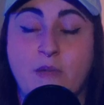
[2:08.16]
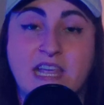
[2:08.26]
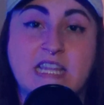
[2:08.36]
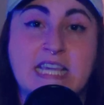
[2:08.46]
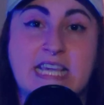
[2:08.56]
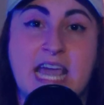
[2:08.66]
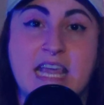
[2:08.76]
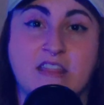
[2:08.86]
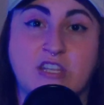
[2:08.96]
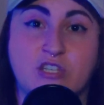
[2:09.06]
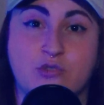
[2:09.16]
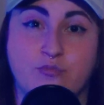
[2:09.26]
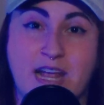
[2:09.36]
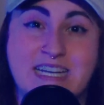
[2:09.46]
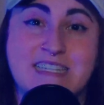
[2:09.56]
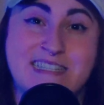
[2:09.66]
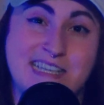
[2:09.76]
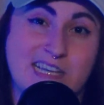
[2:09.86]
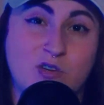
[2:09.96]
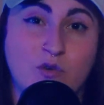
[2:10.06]
mainly get the direct
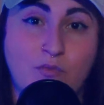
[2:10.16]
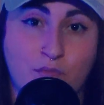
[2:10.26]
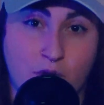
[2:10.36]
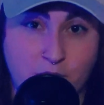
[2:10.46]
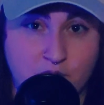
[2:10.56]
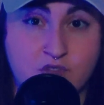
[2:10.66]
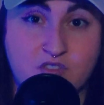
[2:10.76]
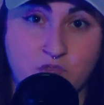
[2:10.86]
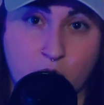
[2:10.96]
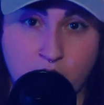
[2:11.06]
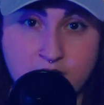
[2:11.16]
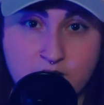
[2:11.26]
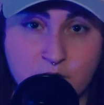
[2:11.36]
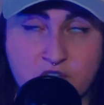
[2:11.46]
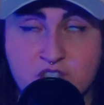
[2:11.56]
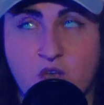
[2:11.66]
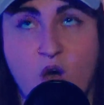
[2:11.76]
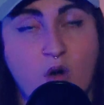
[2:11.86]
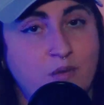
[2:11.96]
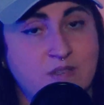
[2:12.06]
signal from your source, which is
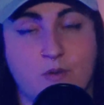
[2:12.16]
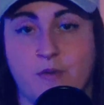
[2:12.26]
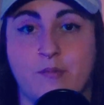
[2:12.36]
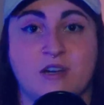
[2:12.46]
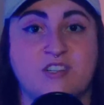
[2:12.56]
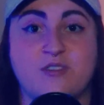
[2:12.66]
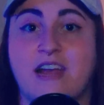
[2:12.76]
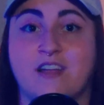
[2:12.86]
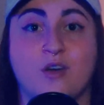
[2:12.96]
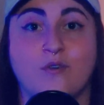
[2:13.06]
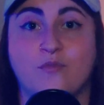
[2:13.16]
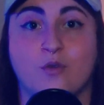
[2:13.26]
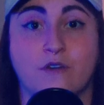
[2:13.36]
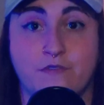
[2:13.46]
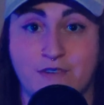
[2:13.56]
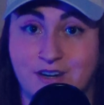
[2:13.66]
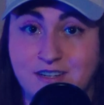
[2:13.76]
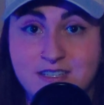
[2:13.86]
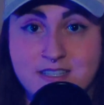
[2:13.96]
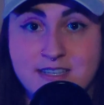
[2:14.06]
always what we want to try to go for
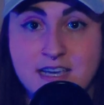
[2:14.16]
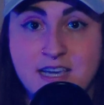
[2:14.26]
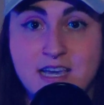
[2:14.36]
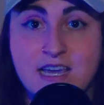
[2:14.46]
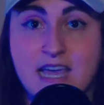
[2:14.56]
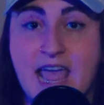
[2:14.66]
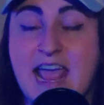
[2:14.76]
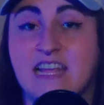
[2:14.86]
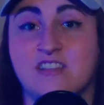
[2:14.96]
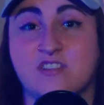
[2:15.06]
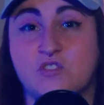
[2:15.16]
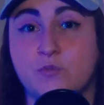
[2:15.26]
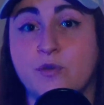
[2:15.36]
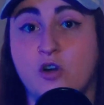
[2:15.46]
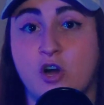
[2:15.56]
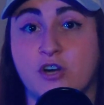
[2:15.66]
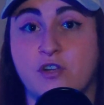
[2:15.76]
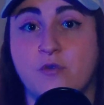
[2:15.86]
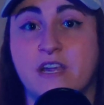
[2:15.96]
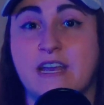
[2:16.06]
first. And the
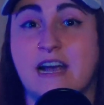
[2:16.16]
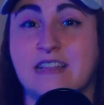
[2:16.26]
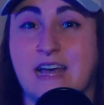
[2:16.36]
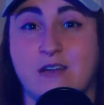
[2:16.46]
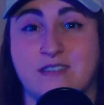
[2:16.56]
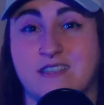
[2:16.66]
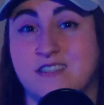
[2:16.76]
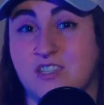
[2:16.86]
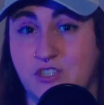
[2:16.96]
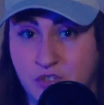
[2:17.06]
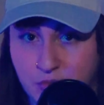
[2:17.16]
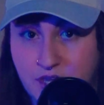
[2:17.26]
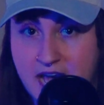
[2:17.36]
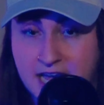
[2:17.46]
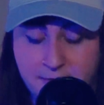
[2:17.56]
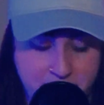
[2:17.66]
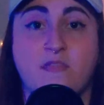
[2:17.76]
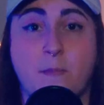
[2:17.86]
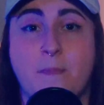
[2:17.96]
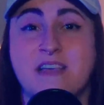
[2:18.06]
supercardioid allows us to do that.
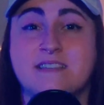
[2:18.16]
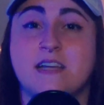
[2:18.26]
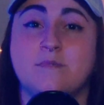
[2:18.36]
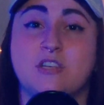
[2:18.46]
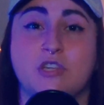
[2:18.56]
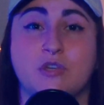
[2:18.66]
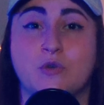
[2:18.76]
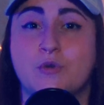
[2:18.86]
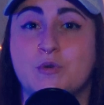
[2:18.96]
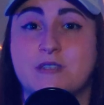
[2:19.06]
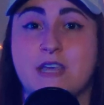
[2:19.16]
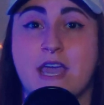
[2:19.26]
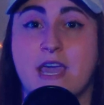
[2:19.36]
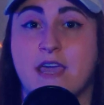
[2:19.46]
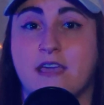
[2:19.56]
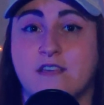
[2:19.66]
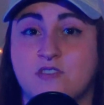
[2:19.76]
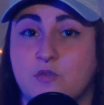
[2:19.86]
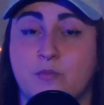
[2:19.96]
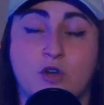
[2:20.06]
The best time to use a
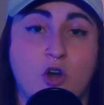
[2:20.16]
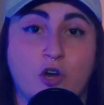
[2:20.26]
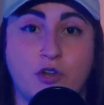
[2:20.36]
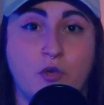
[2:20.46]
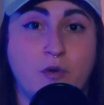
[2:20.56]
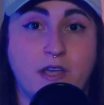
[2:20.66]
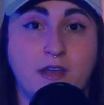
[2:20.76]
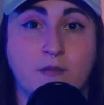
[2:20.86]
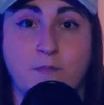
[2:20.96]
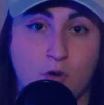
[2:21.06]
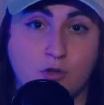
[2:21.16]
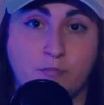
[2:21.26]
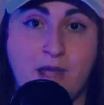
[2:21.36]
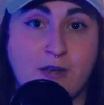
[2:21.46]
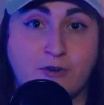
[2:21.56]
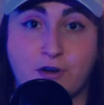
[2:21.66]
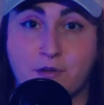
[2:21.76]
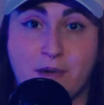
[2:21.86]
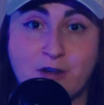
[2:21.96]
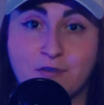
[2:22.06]
supercardioid polar pattern on a
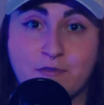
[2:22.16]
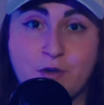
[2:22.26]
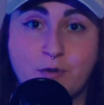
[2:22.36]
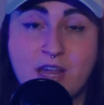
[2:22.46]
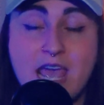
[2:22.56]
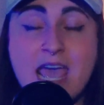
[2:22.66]
microphone